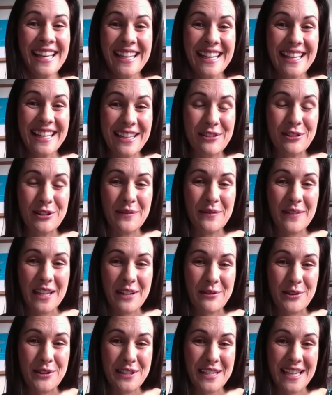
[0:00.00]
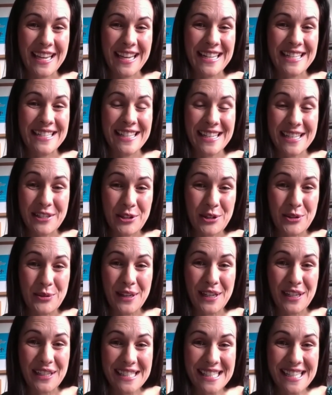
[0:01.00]
getting all of their routine dental
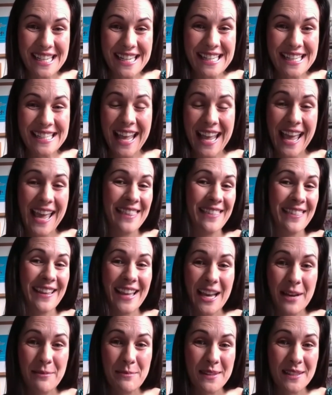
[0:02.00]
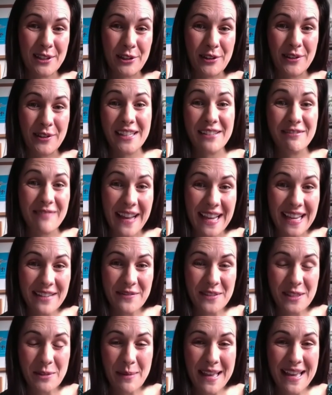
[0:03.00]
work done, and they absolutely
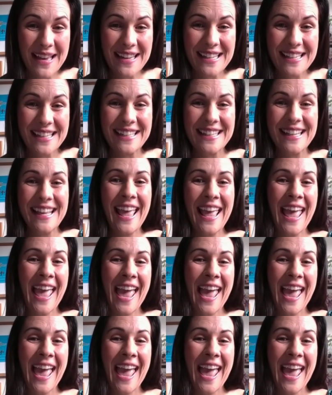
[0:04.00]
raved about it.